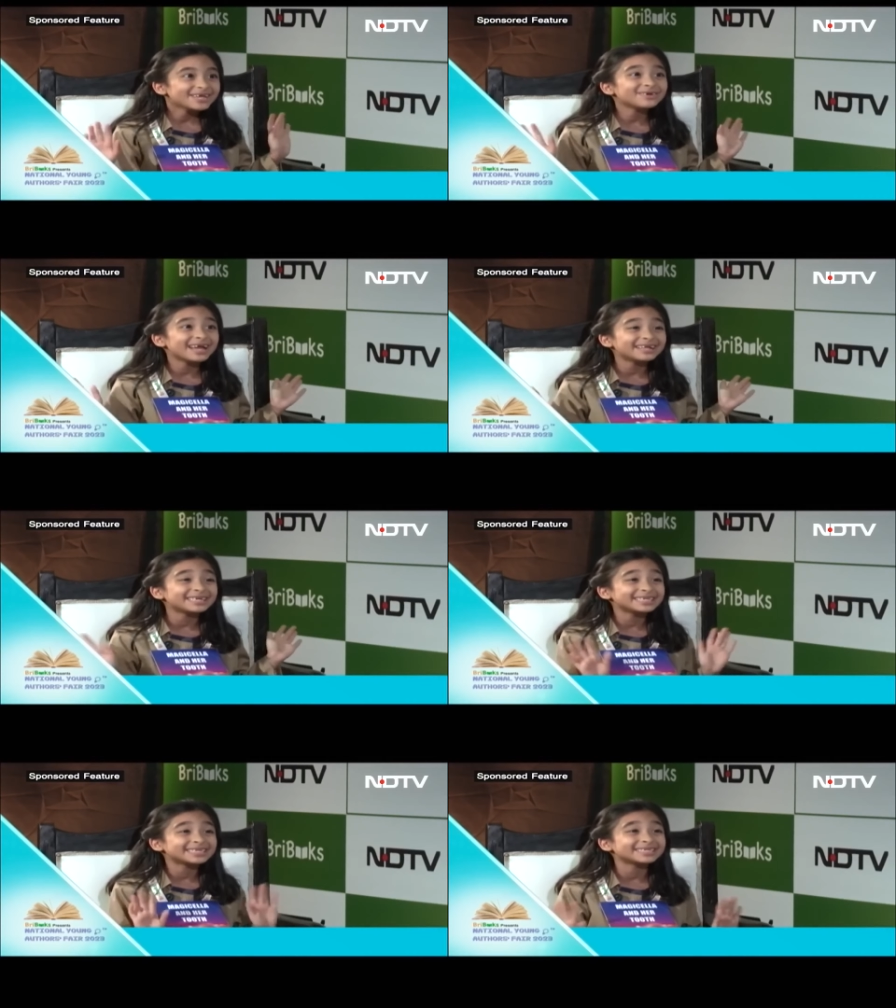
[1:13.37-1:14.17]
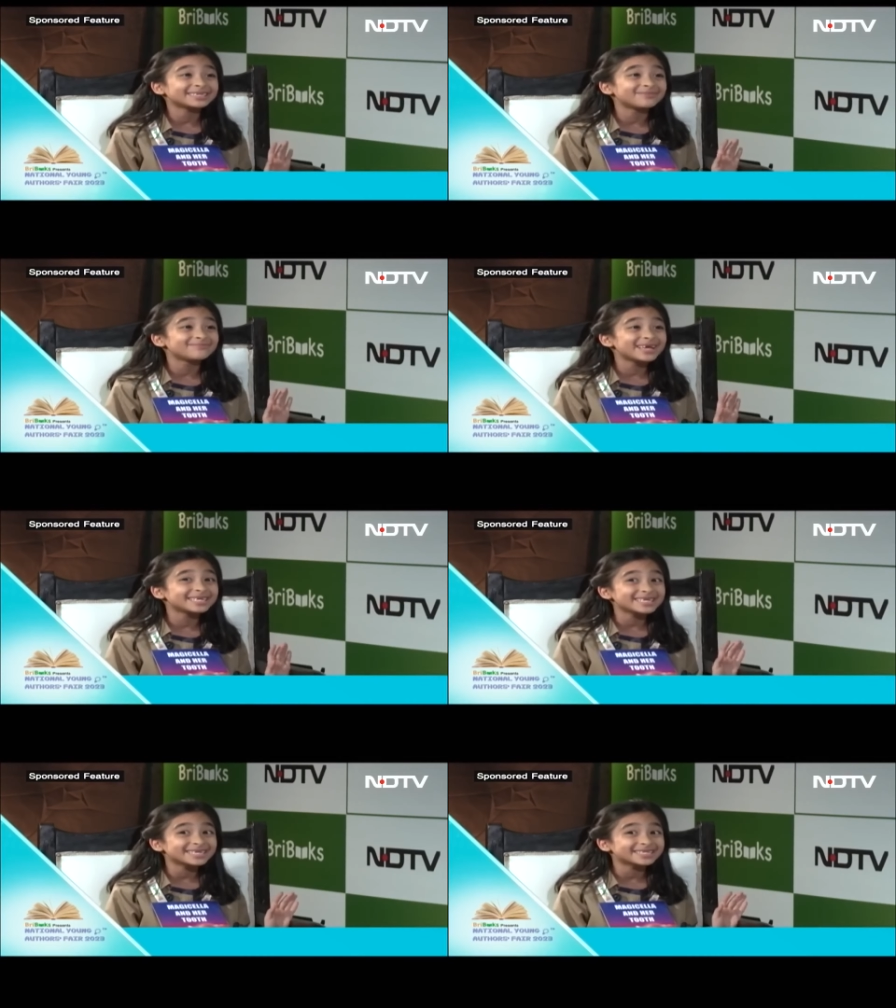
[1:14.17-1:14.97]
you get an
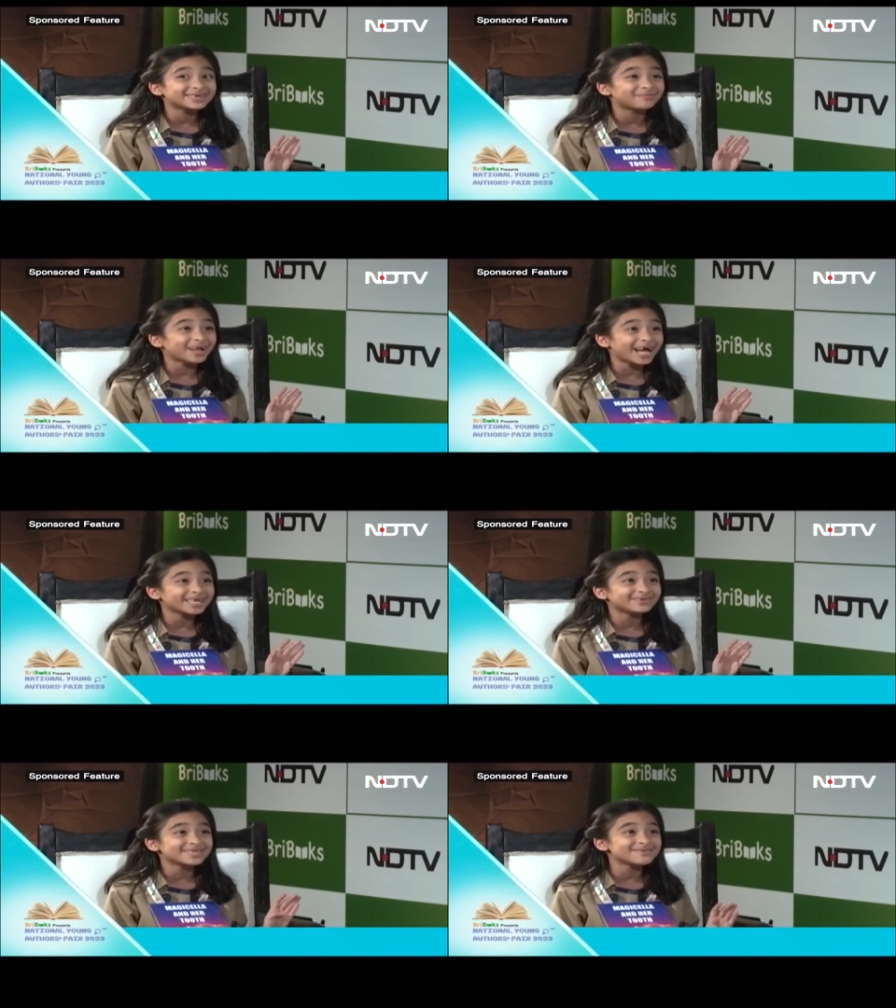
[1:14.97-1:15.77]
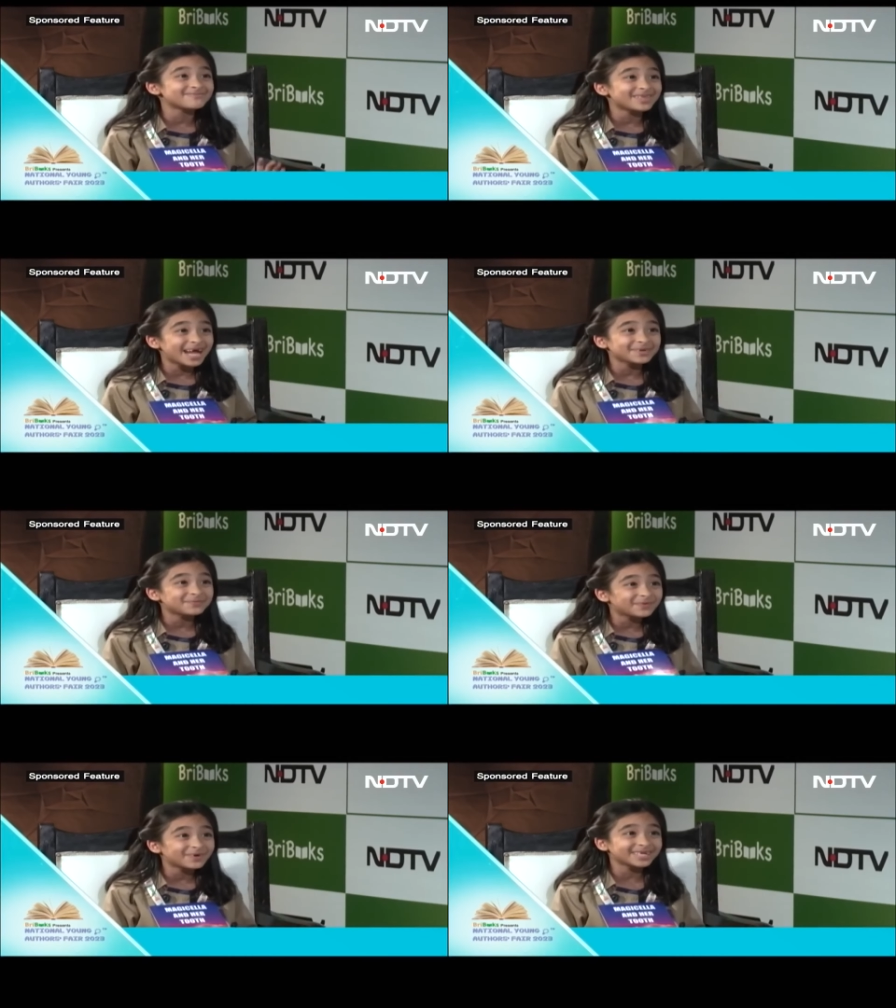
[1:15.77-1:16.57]
amazing surprise when the
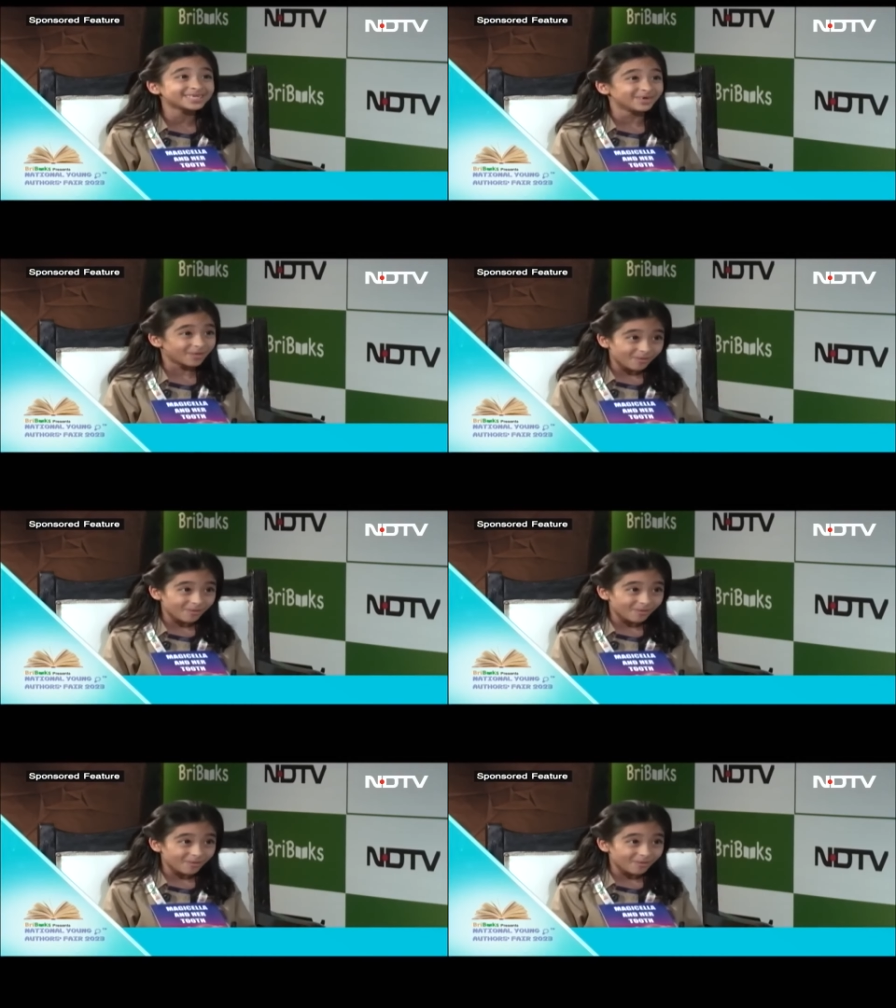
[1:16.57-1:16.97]
blindfold is